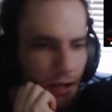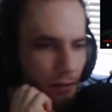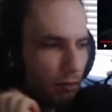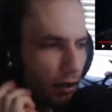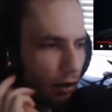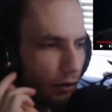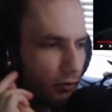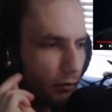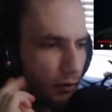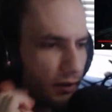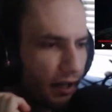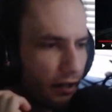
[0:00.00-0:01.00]
but also
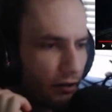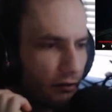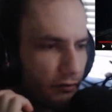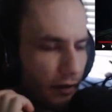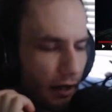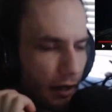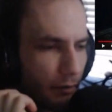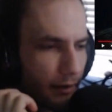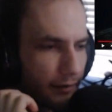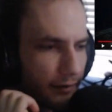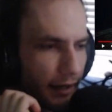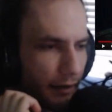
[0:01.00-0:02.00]
terrifying
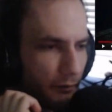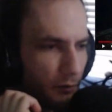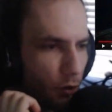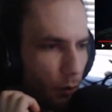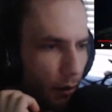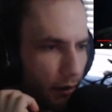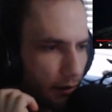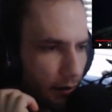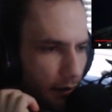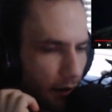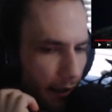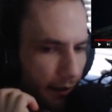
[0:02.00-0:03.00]
because I have no
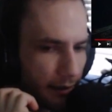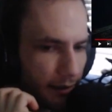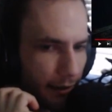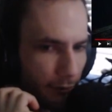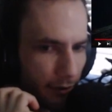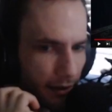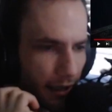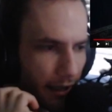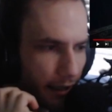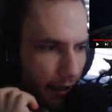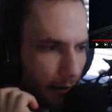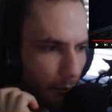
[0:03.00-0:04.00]
idea what the
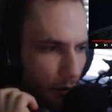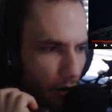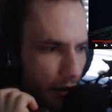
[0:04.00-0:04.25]
heck I'm looking